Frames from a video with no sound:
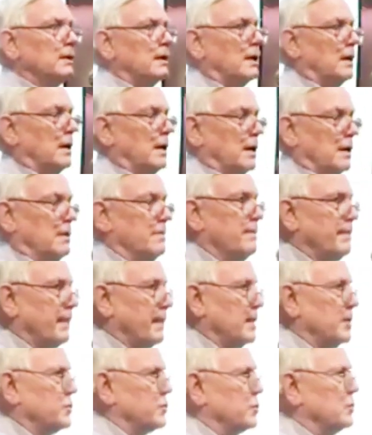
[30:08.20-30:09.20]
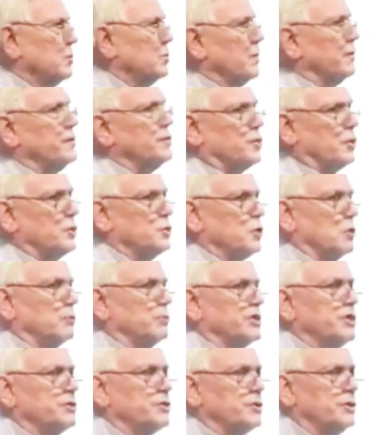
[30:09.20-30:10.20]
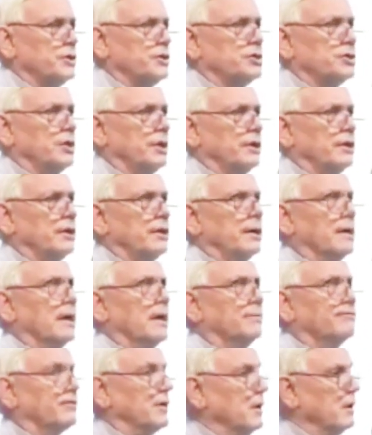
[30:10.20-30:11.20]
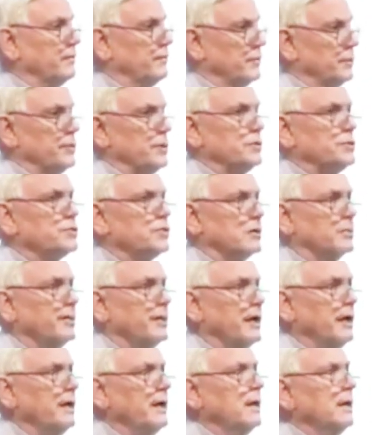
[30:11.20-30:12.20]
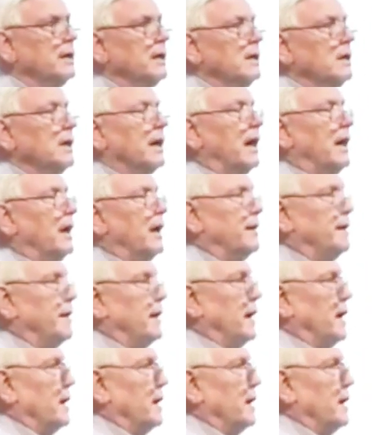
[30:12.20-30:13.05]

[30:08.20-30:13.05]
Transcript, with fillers: the School of Social Research in Frankfurt in Germany, and